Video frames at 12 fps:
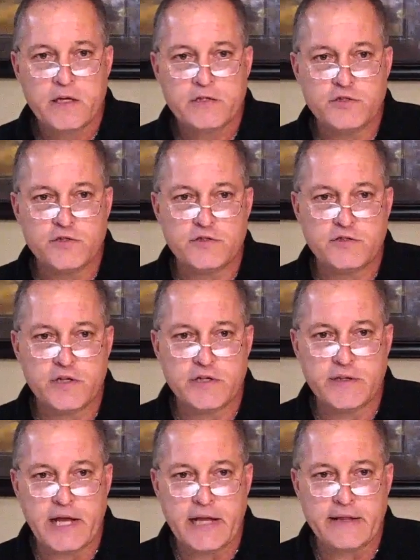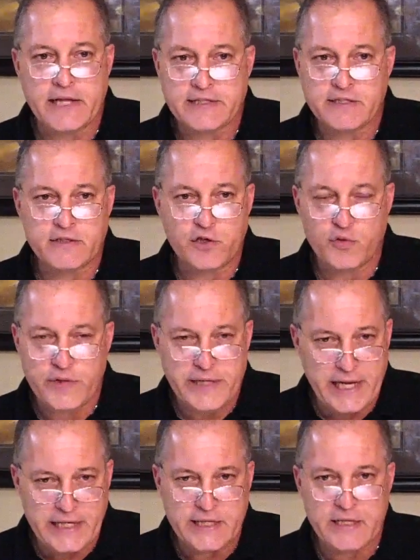to, to, not, not to
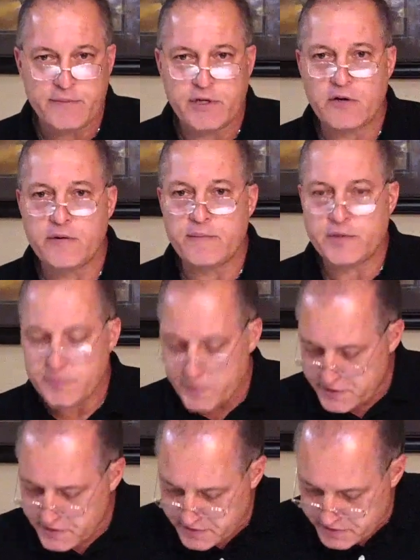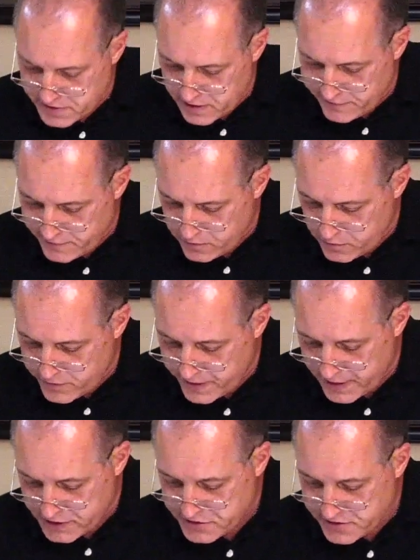create Him in our image, but to discover who He
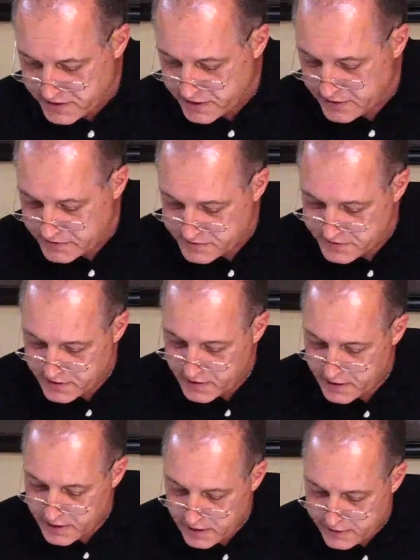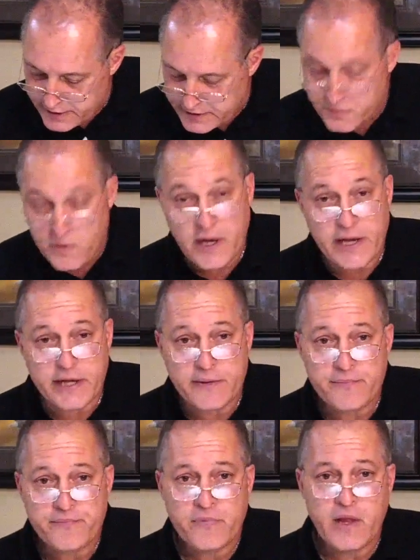actually is. And that's why
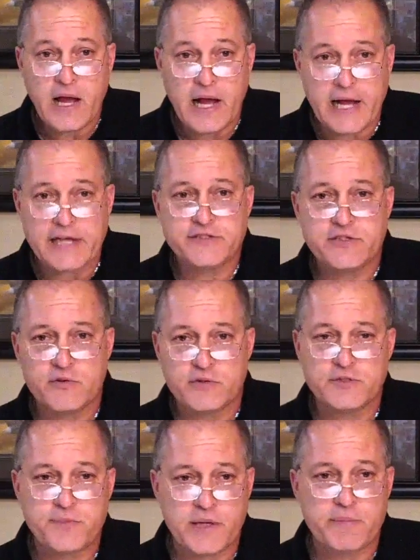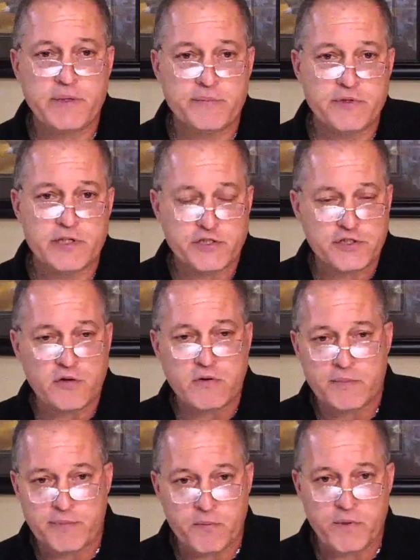I so respect people that show up on